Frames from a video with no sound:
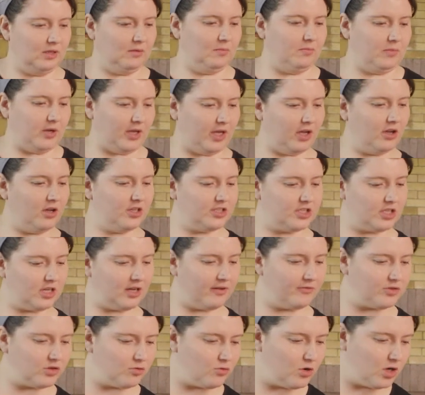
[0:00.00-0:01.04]
But you also
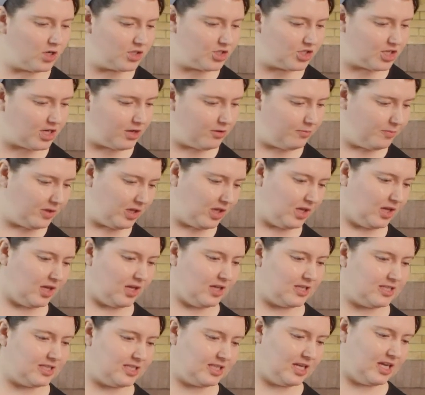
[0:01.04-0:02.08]
have to watch out
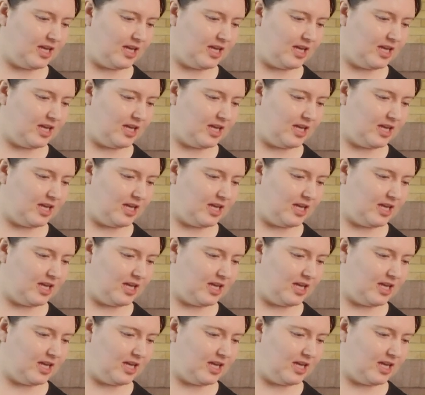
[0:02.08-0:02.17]
because